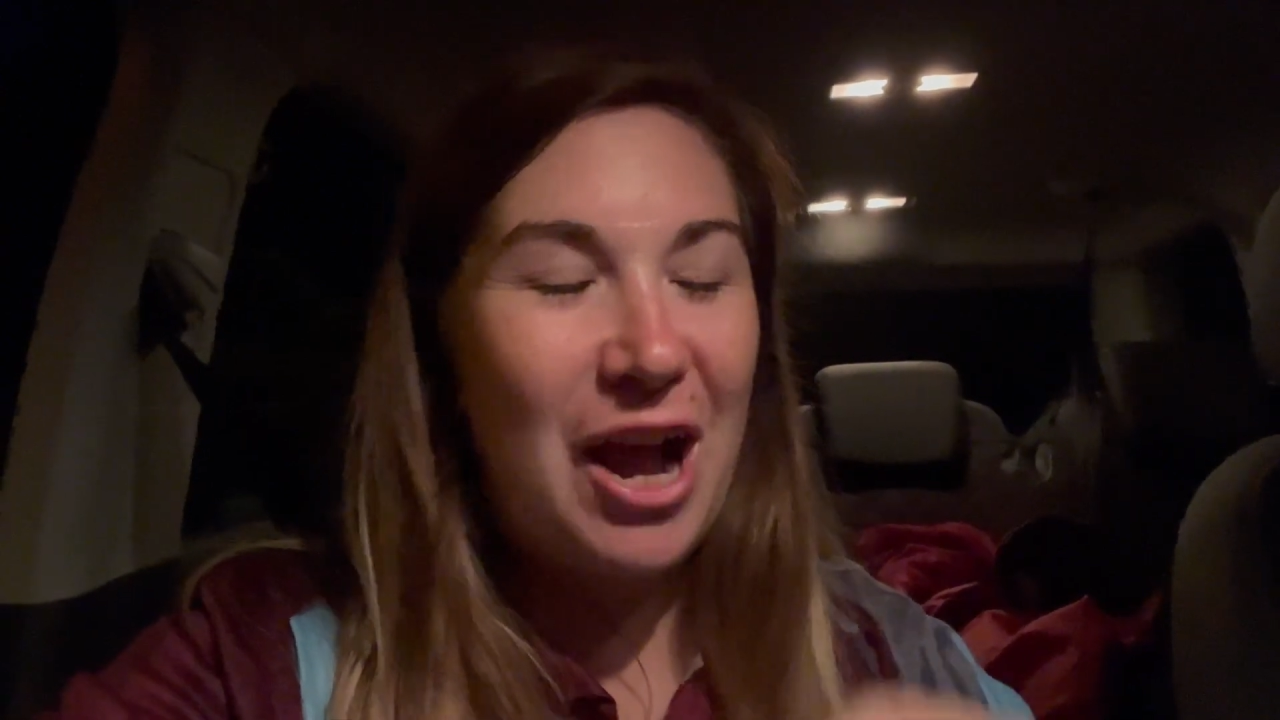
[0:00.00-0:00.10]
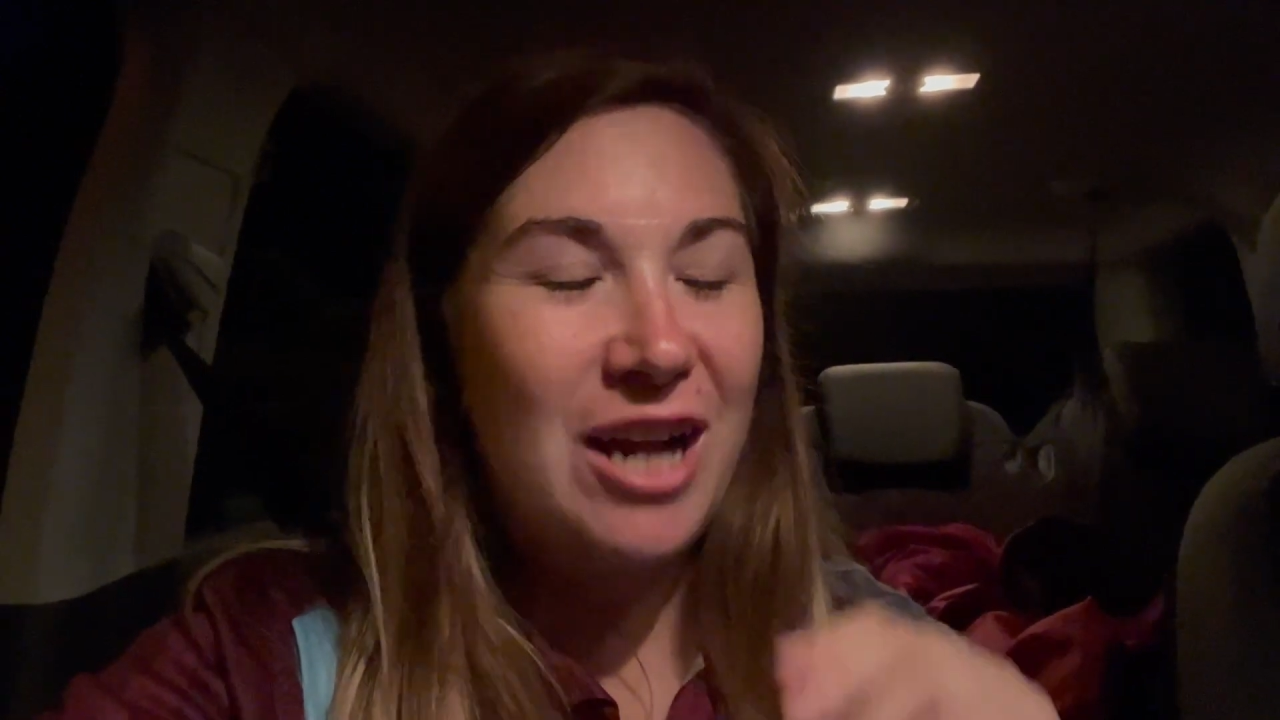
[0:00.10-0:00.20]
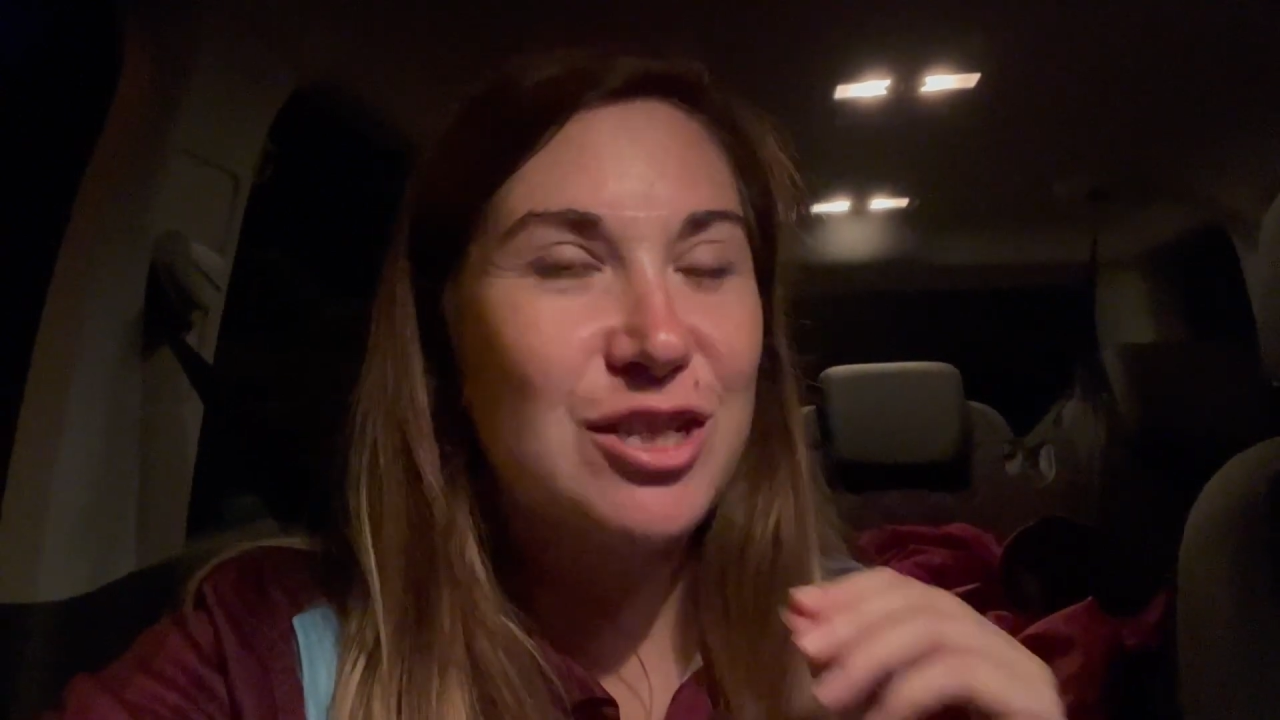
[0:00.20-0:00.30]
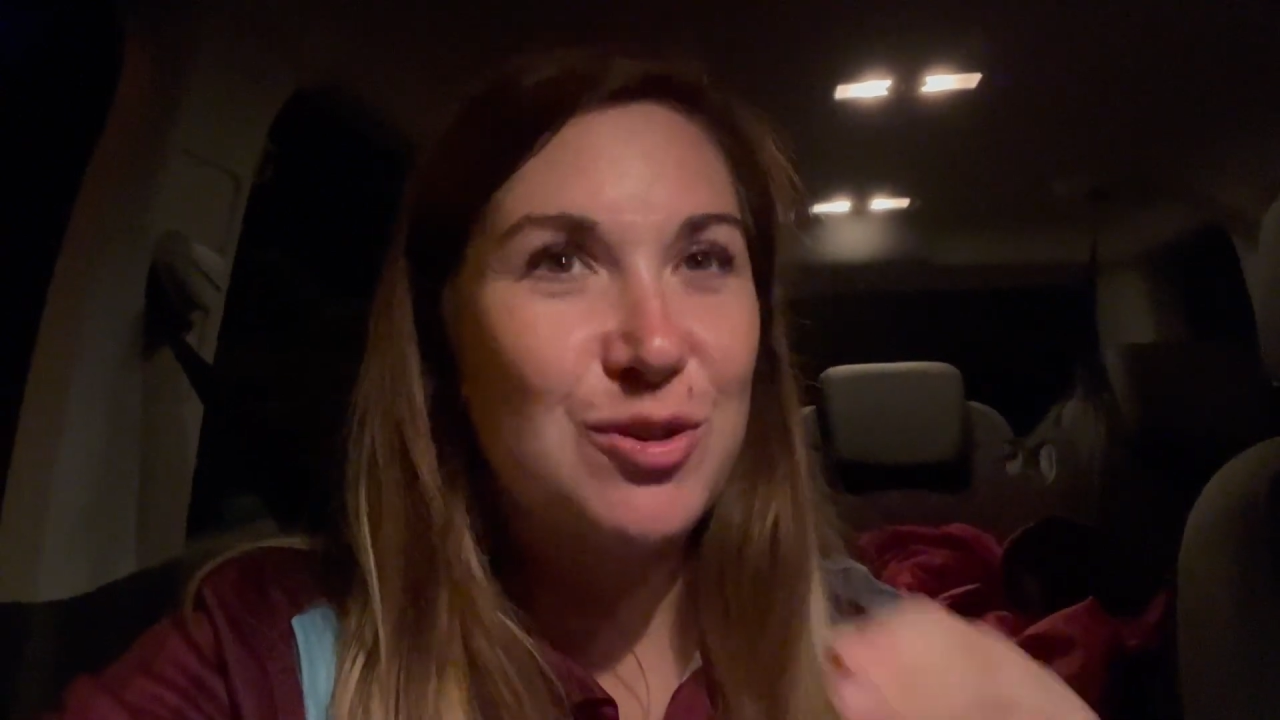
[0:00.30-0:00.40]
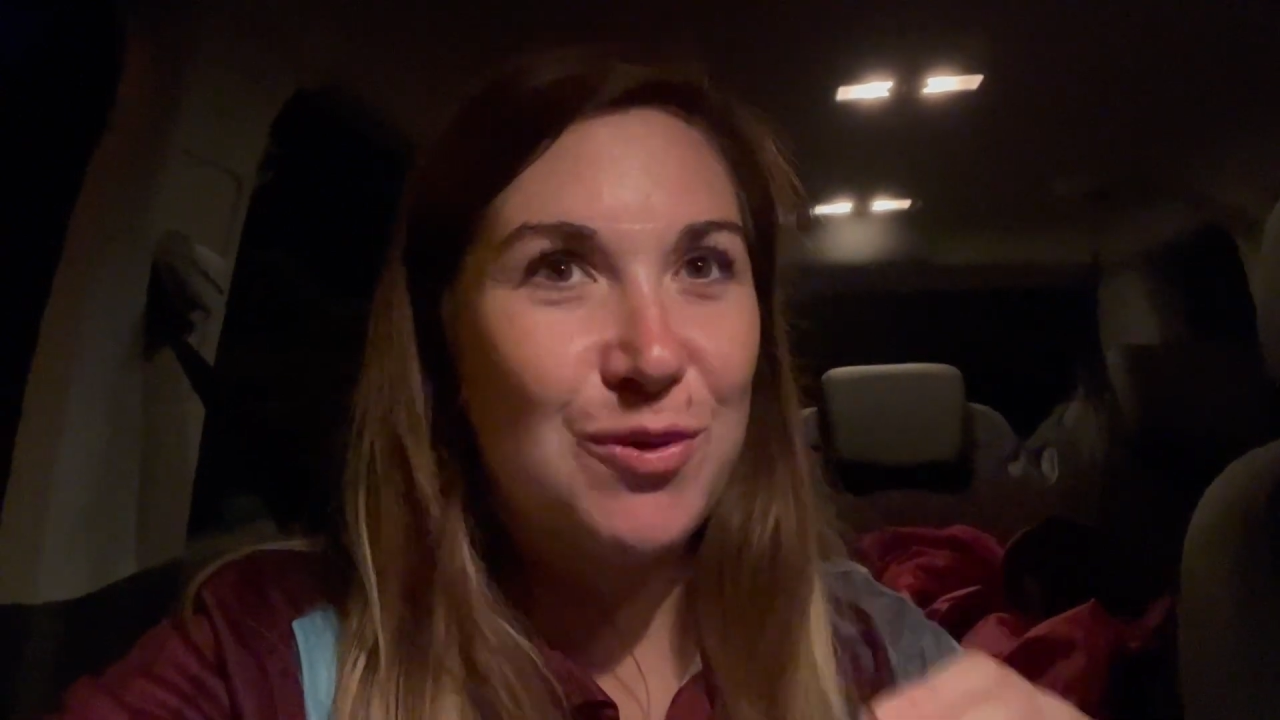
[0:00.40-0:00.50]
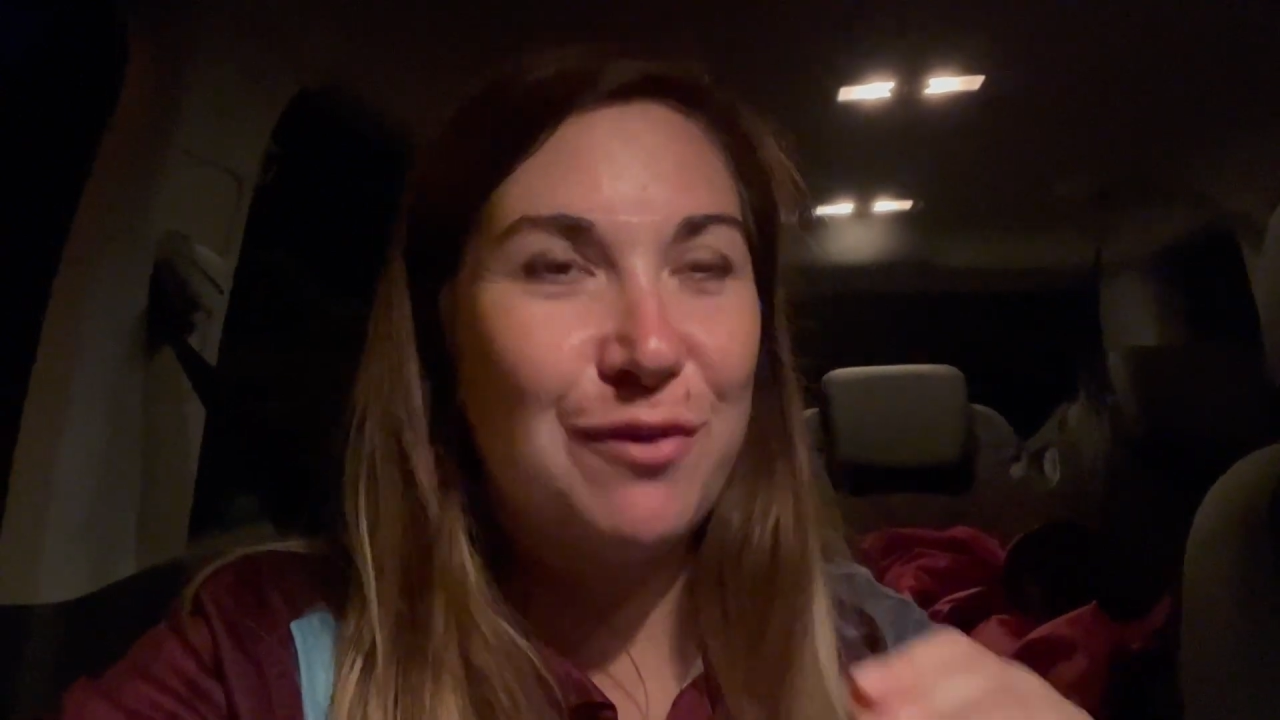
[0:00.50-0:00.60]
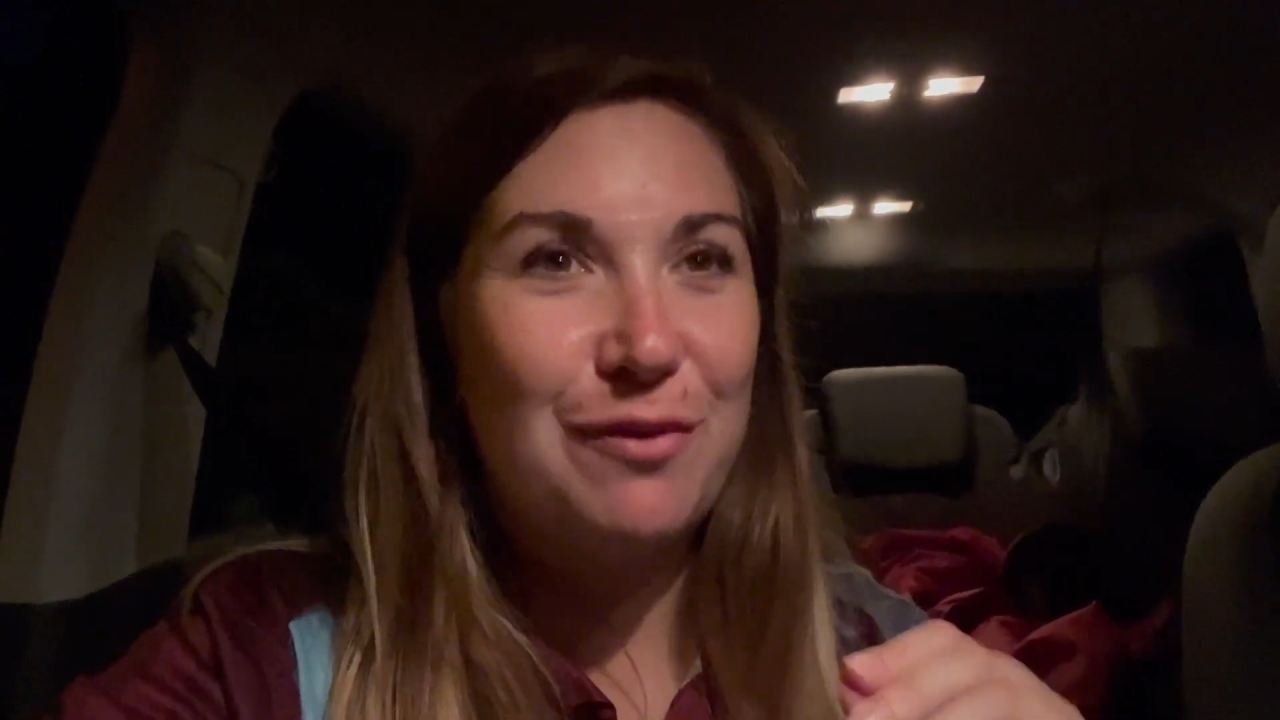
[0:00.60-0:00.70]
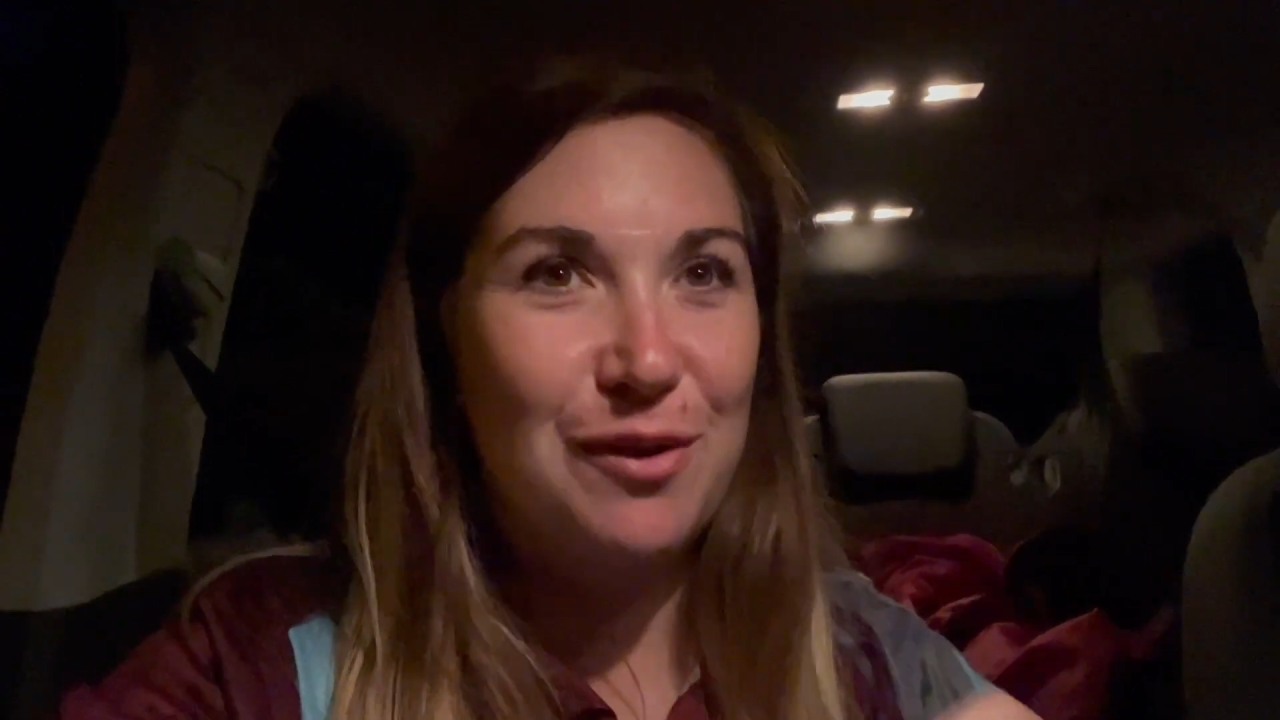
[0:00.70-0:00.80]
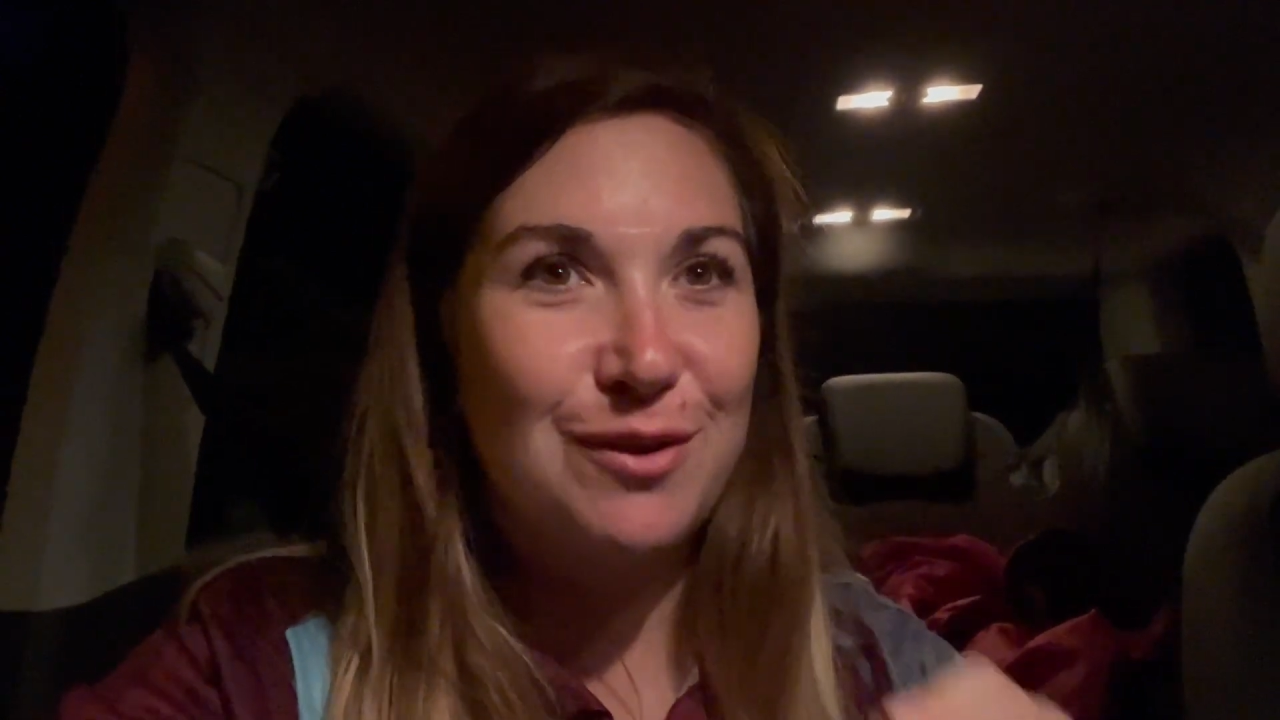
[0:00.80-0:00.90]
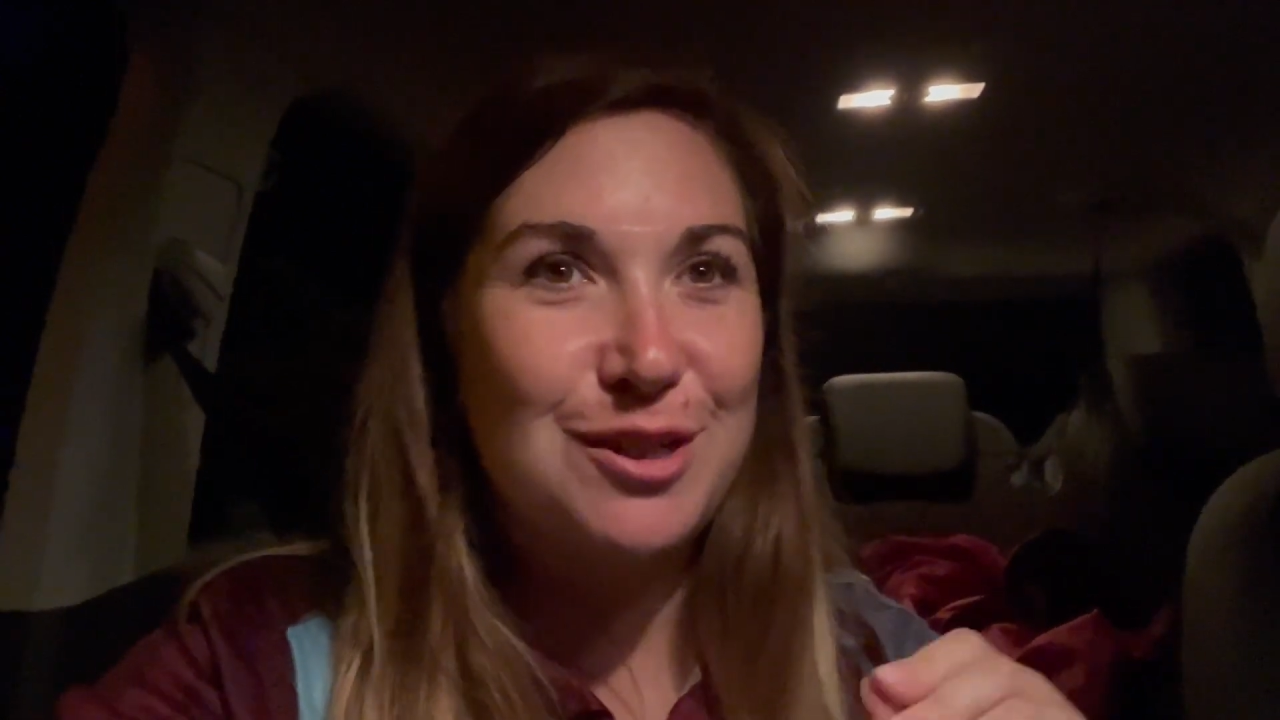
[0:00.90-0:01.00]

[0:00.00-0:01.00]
I sort of forgot